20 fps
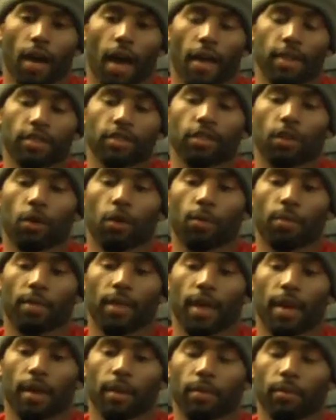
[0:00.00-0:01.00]
I just hope
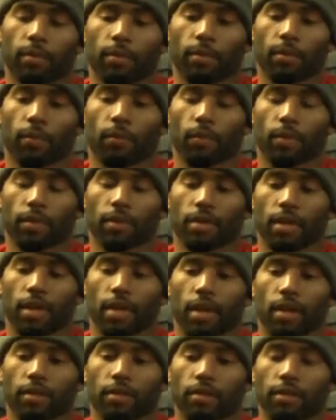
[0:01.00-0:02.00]
that once
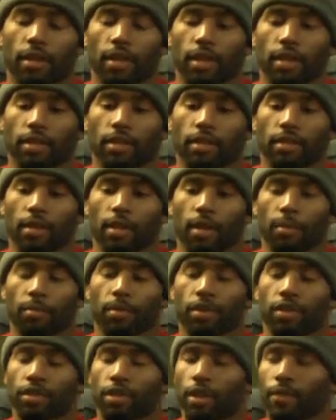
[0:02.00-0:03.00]
they understand and they
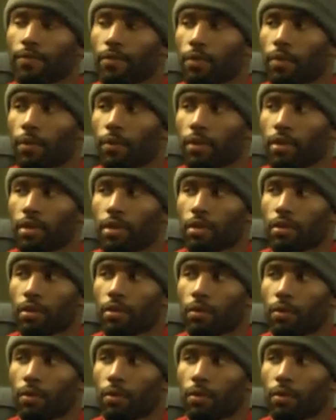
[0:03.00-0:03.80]
appreciate for what we do,